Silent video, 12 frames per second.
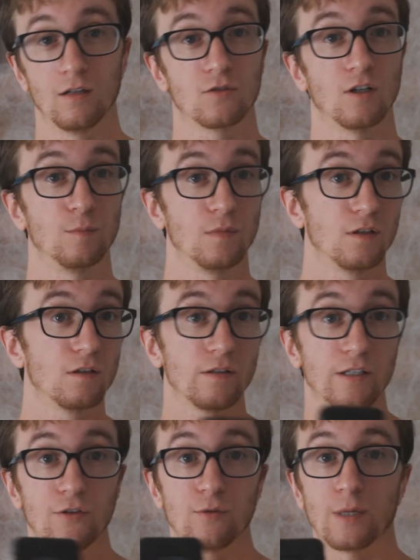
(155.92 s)
And so I'm
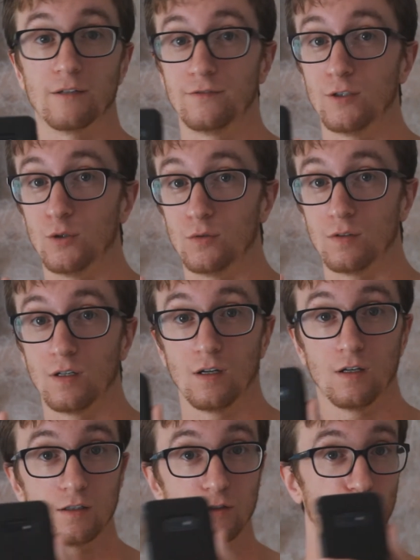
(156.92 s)
literally using my
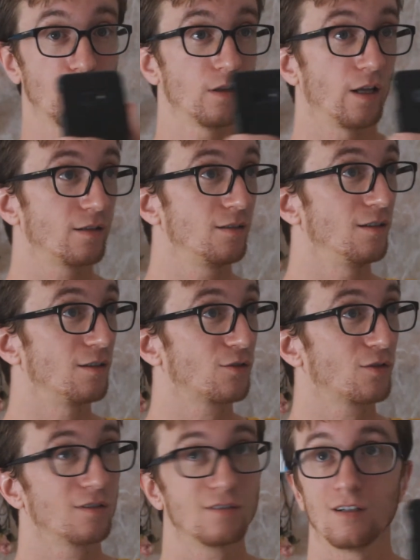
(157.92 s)
phone, going like
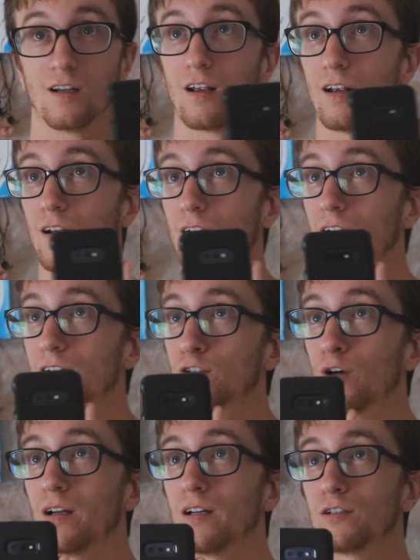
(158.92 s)
this,
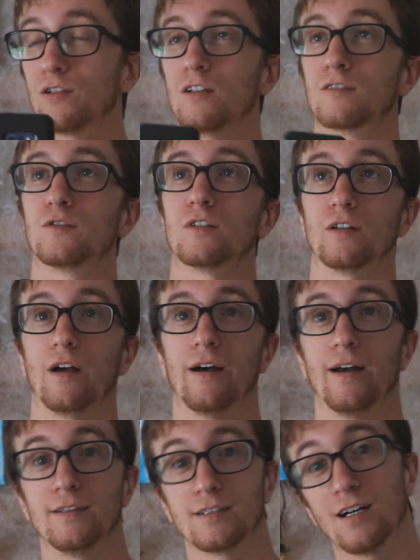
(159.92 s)
trying to look for
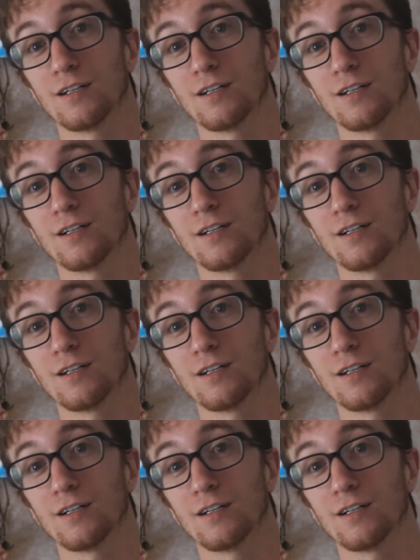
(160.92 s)
the